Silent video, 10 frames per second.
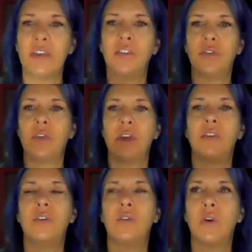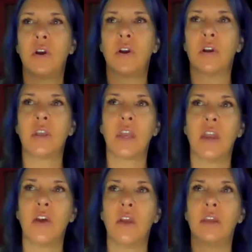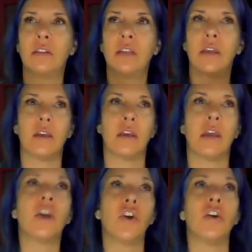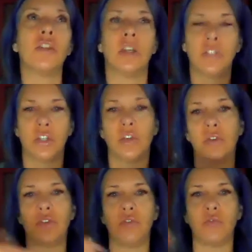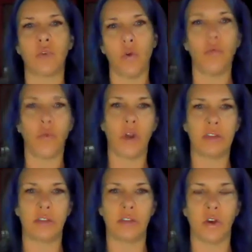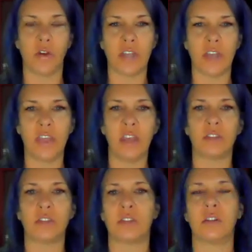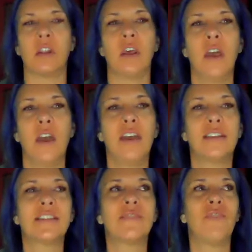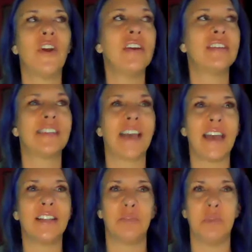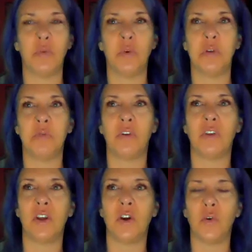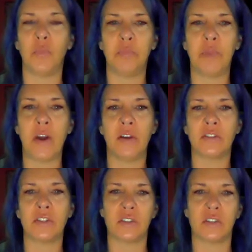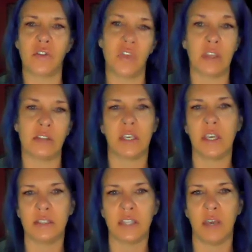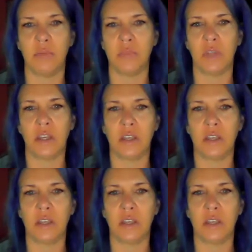that too, that you are carrying, encouraging children to go for it as adults. I think it's very sad to me when, parents just think it's a kid's game.